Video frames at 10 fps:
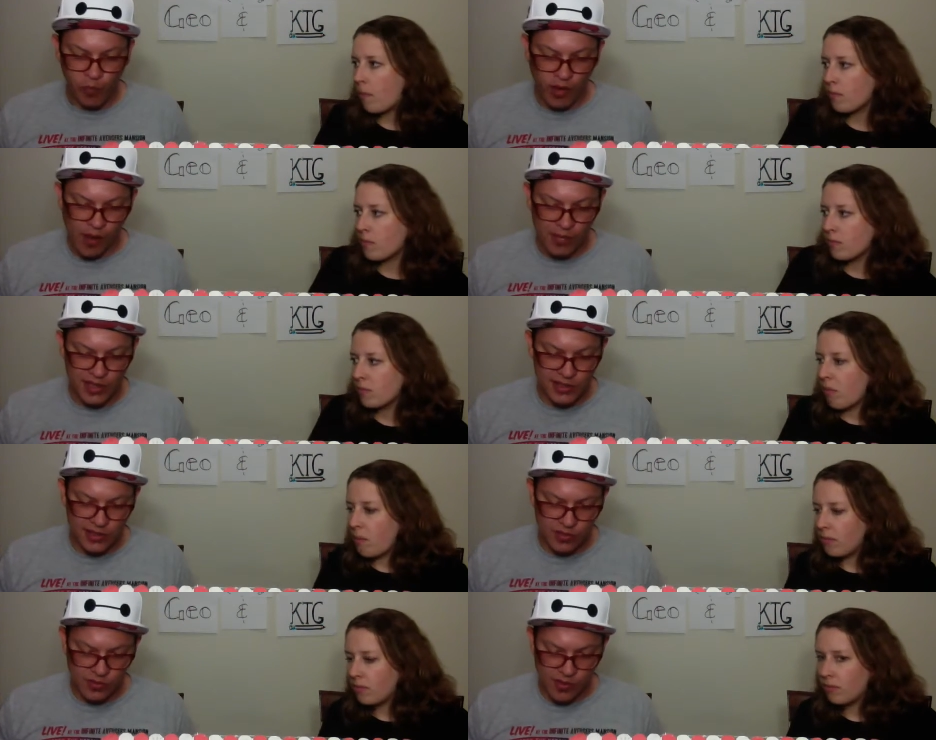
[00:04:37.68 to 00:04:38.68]

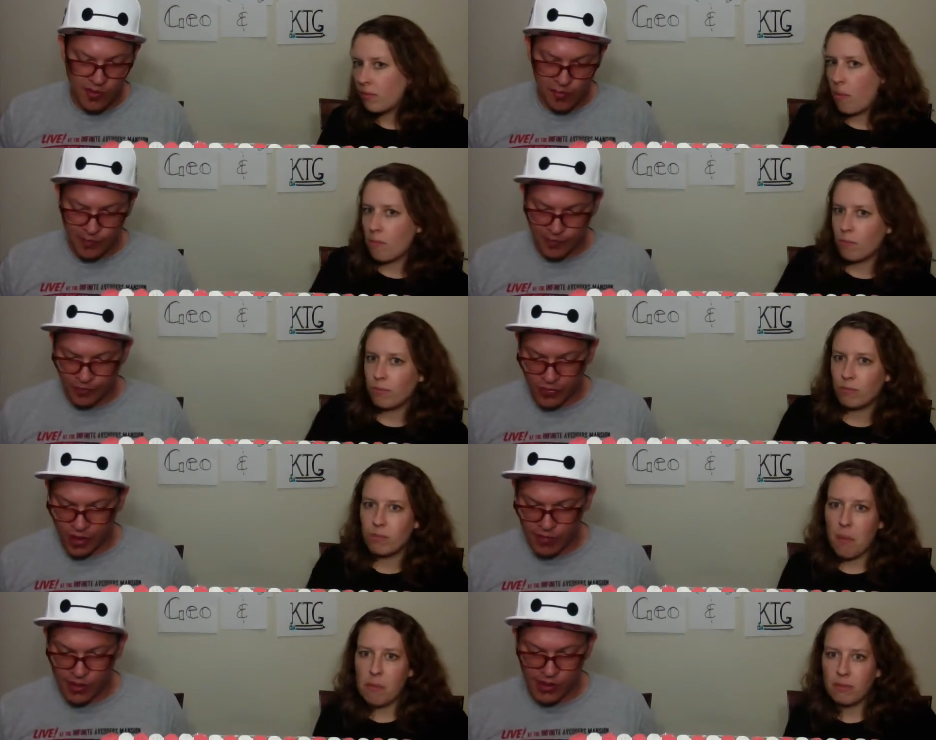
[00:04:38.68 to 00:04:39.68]
Speaker 1: Pez's weren't
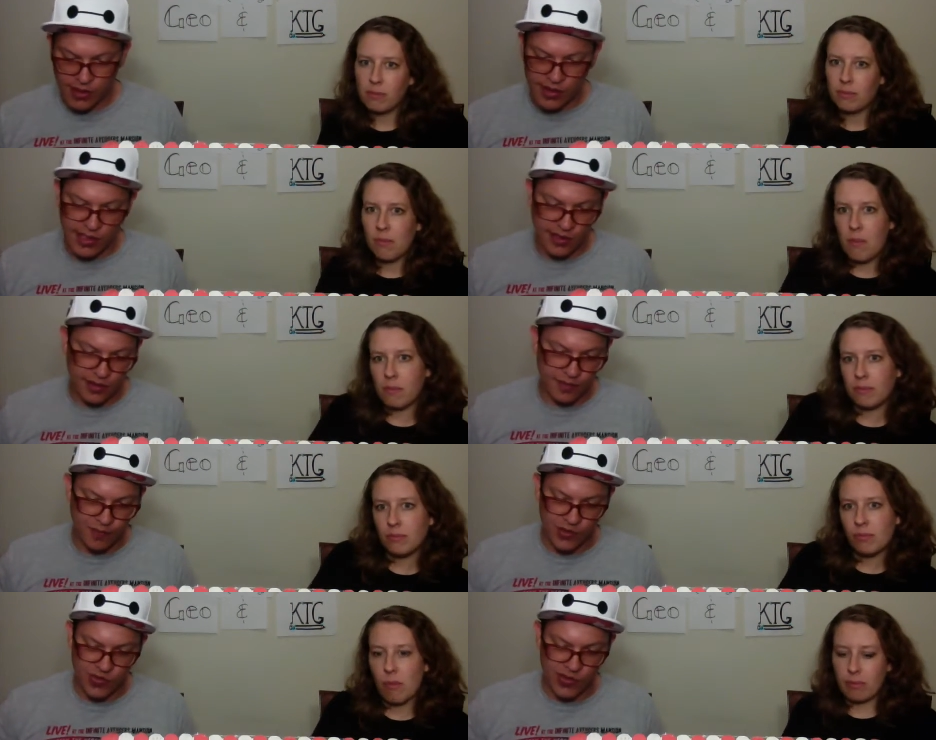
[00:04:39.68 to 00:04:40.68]
American candy.
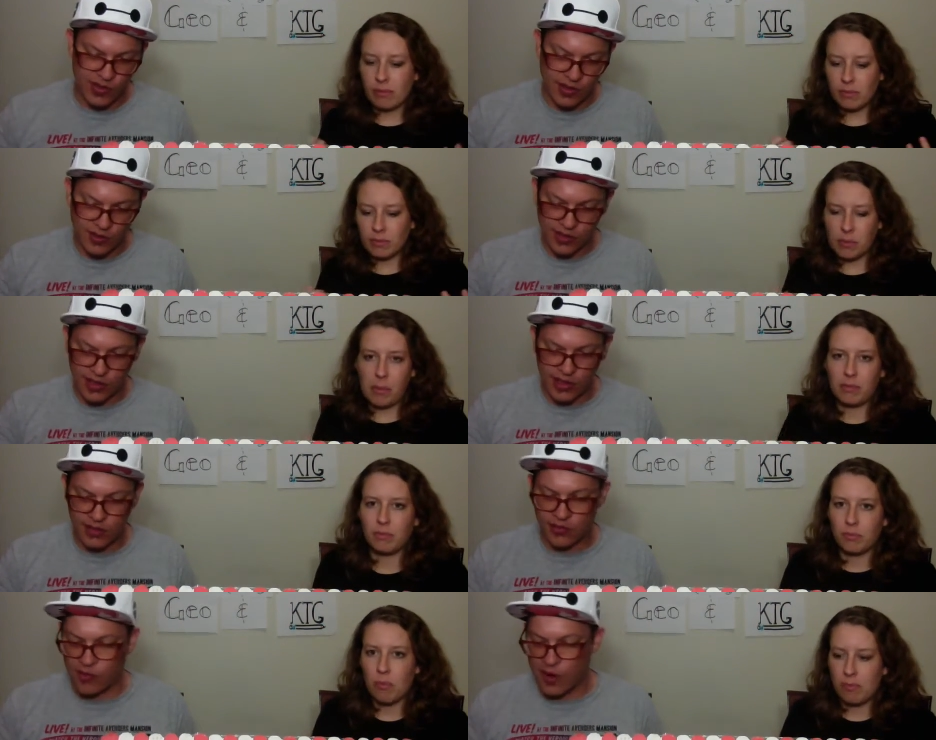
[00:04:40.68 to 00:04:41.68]
You see mm. these kind of
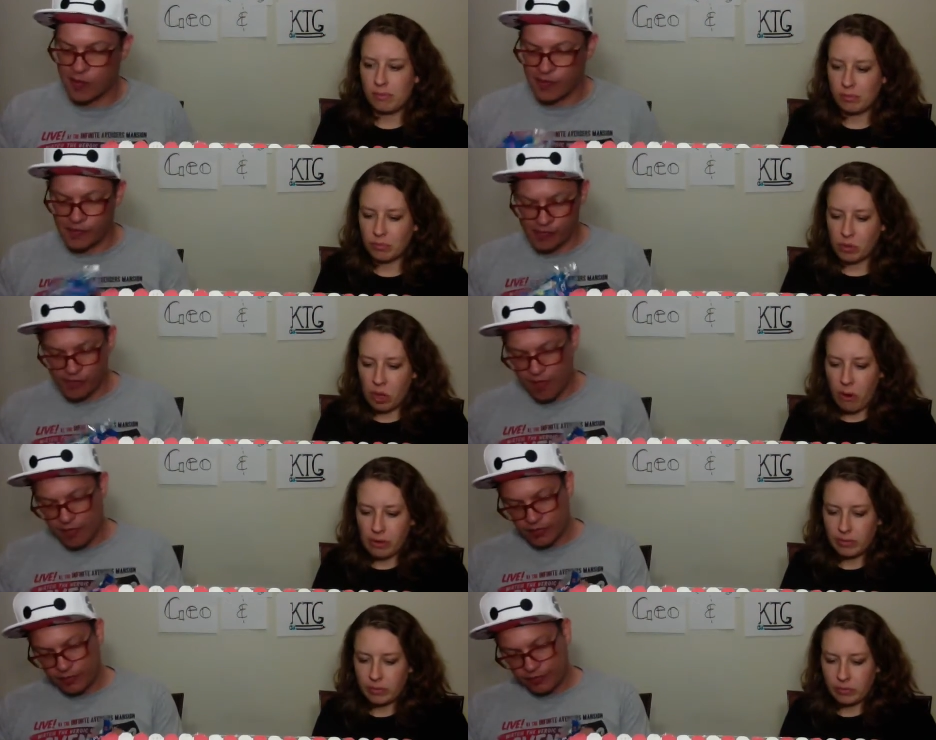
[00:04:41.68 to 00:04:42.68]
everywhere.
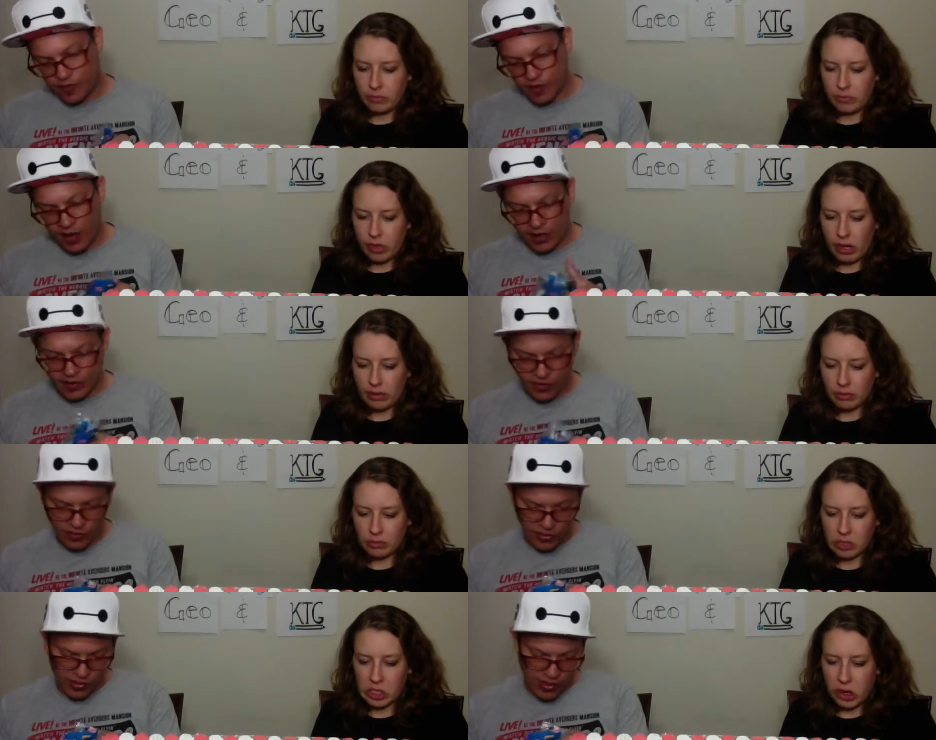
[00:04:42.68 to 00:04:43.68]
So that's
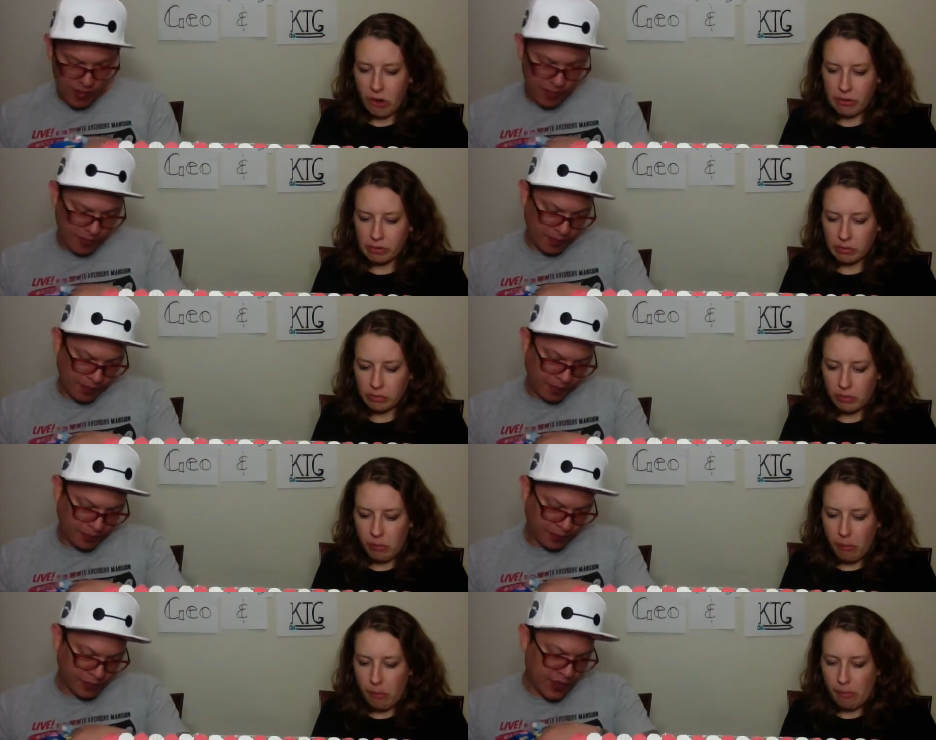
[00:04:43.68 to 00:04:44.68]
interesting.
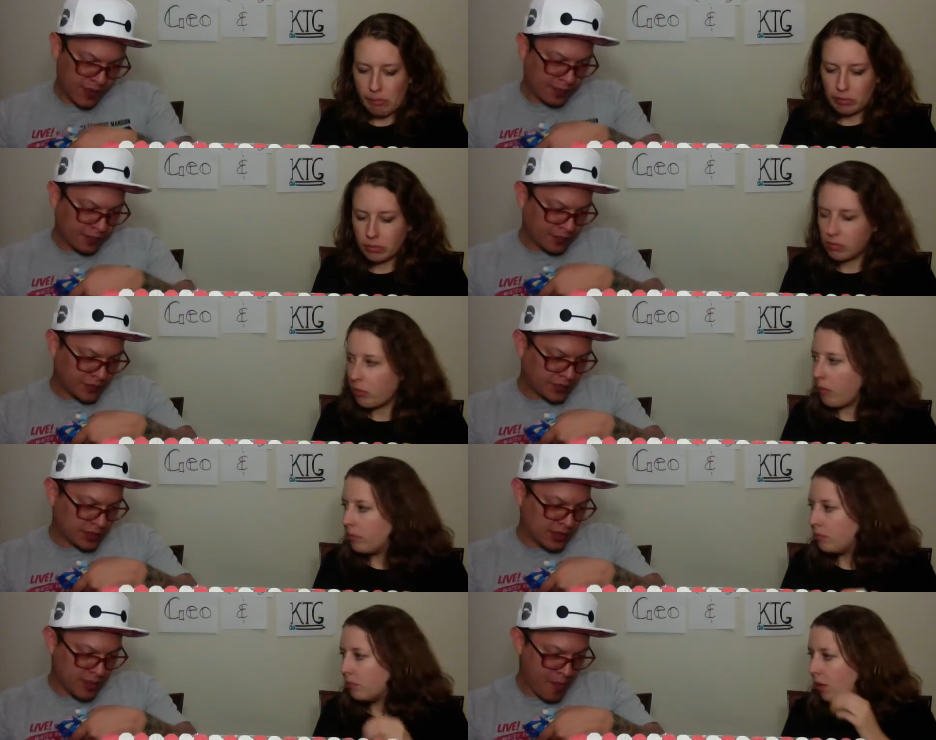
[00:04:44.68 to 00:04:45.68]

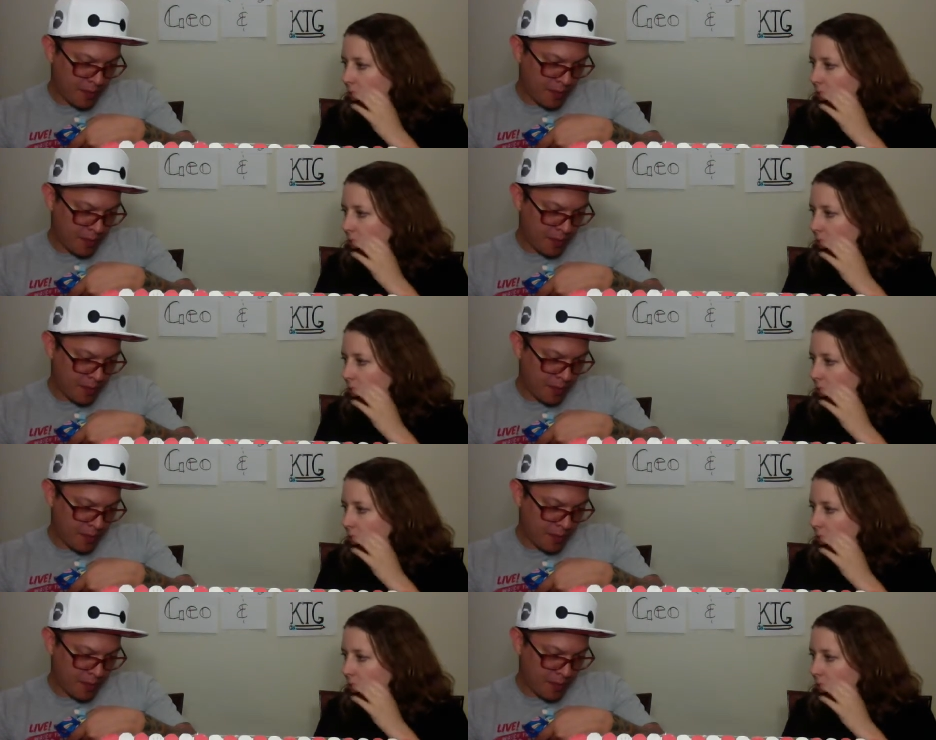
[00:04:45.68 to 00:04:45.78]
Interesting.